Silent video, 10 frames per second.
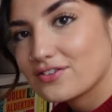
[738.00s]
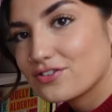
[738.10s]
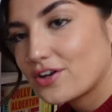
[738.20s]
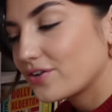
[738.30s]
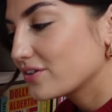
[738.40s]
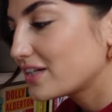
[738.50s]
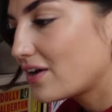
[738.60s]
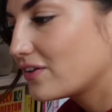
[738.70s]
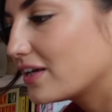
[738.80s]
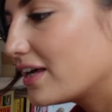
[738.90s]
so
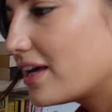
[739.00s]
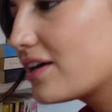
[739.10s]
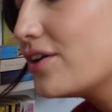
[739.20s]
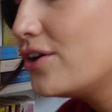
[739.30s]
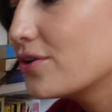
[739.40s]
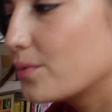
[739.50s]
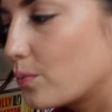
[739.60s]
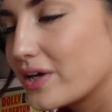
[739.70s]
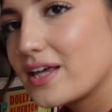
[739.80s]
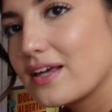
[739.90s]
down here
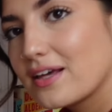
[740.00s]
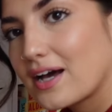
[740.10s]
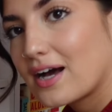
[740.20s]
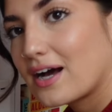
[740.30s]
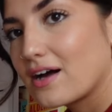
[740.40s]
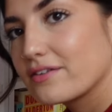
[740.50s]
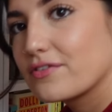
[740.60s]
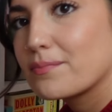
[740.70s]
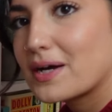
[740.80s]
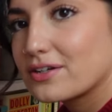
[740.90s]
we have
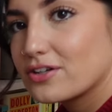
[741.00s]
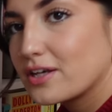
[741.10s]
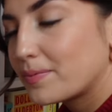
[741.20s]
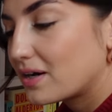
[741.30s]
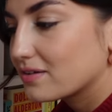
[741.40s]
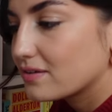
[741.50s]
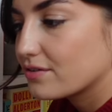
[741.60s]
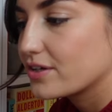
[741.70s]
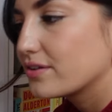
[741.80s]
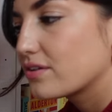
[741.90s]
Magnolia Park
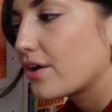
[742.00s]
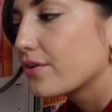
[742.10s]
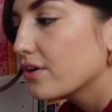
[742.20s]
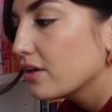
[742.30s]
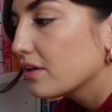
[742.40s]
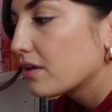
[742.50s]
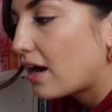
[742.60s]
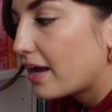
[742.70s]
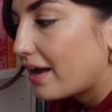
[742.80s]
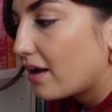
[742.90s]
series. So
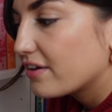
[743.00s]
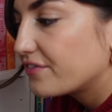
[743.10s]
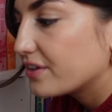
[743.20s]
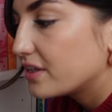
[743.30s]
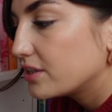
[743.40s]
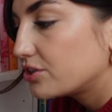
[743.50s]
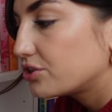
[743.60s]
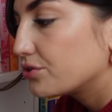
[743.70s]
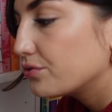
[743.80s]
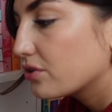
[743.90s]
I have these
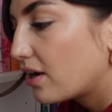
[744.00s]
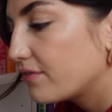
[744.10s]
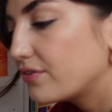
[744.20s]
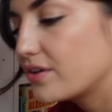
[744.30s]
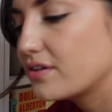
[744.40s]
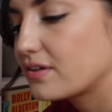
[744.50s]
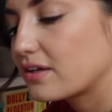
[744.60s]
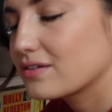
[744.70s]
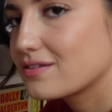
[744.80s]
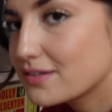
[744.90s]
shoe covers
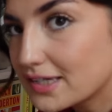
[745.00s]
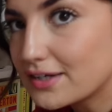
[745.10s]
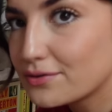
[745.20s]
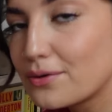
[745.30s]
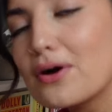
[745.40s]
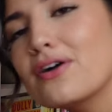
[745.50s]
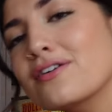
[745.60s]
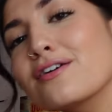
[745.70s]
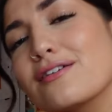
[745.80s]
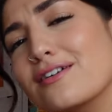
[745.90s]
still
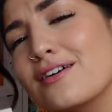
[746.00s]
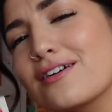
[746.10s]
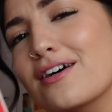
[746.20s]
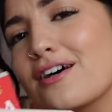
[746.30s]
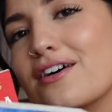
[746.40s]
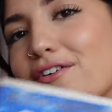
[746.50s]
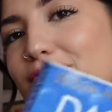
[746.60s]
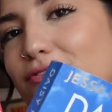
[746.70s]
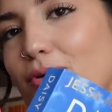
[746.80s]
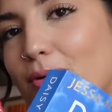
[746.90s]

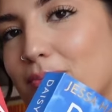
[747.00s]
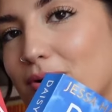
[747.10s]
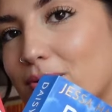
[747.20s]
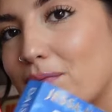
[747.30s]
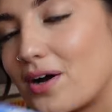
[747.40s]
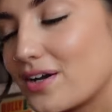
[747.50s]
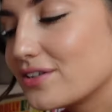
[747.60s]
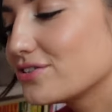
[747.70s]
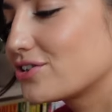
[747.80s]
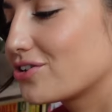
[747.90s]
for book 1
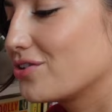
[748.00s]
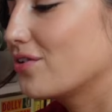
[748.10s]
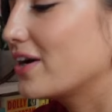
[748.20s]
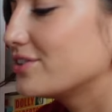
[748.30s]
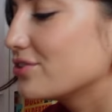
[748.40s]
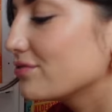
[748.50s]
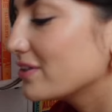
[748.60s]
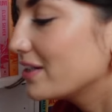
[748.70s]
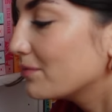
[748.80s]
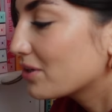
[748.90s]
and 2. I do
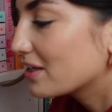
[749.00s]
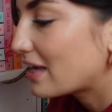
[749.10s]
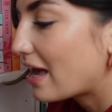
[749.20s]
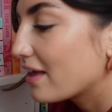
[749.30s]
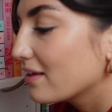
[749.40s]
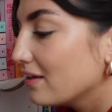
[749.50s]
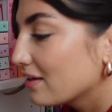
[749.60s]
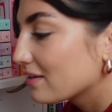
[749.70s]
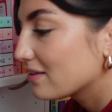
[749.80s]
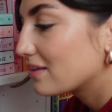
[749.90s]
really want to get
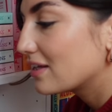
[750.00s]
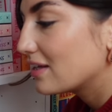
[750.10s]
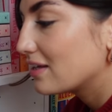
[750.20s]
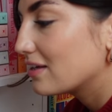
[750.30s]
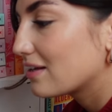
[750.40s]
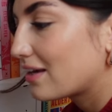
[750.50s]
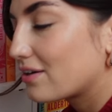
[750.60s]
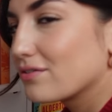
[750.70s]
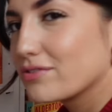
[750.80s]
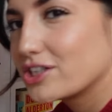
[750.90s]
the
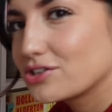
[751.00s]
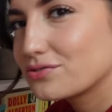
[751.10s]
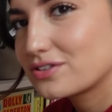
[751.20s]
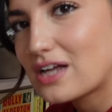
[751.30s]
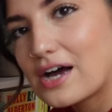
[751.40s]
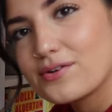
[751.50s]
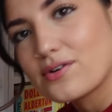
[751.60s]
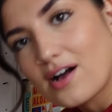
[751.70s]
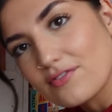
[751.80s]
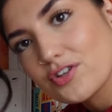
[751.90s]
like original style
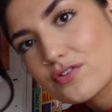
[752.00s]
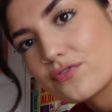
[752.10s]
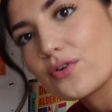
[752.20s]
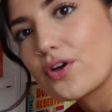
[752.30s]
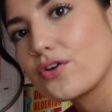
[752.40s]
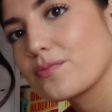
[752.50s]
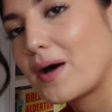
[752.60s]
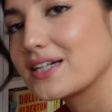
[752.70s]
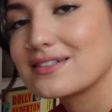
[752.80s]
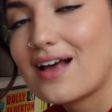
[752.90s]
covers for those, but
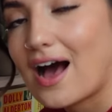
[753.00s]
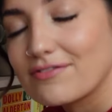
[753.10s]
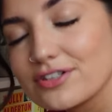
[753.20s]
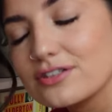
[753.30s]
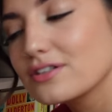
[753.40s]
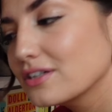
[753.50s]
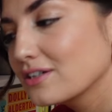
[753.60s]
I just haven't